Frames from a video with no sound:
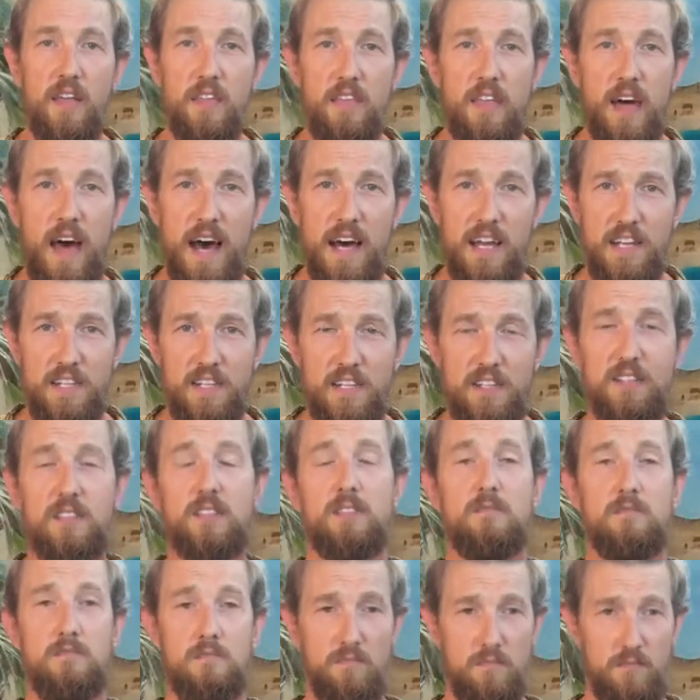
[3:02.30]
that
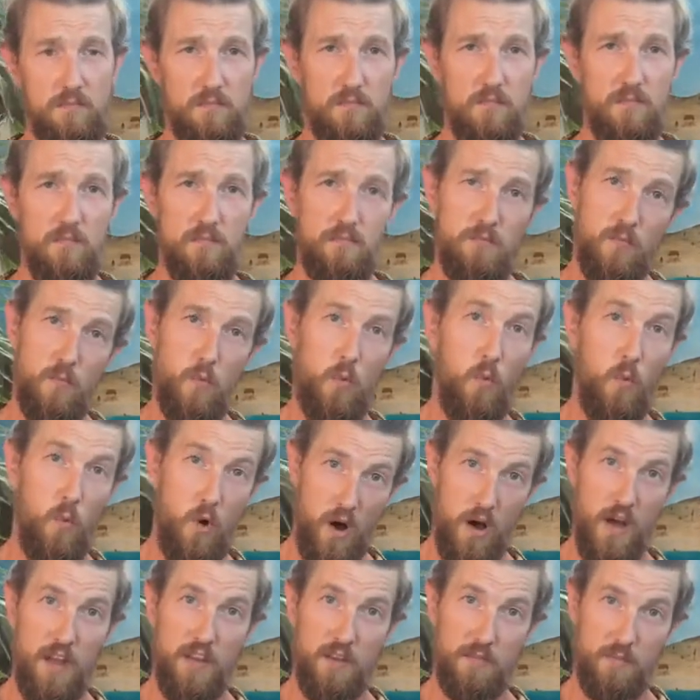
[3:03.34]

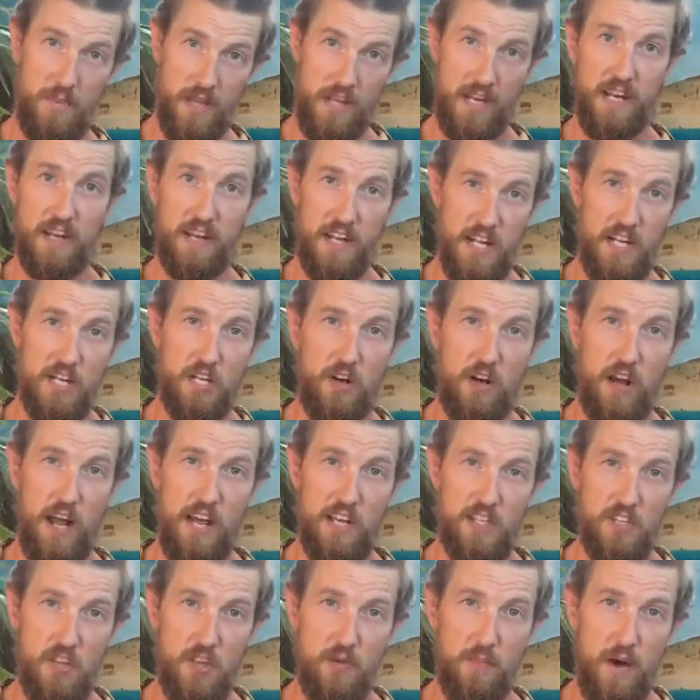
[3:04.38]
one, being a nature
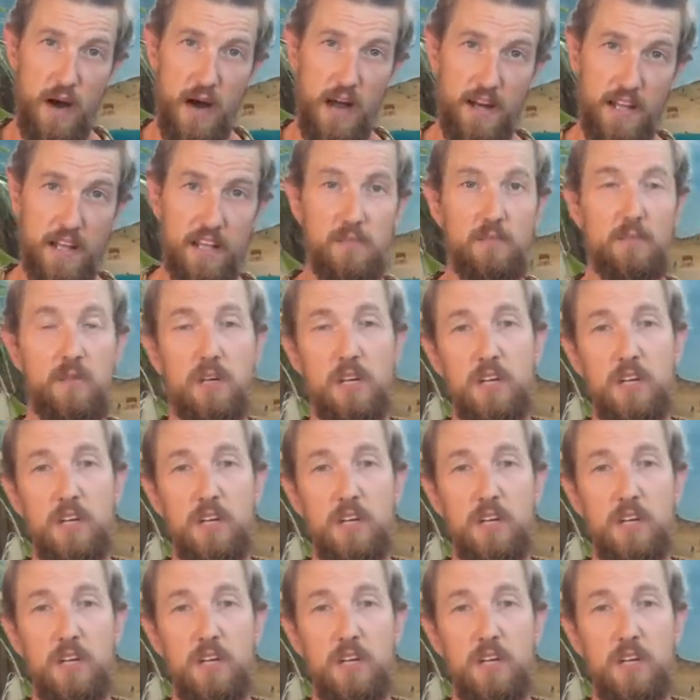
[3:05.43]
has on the body,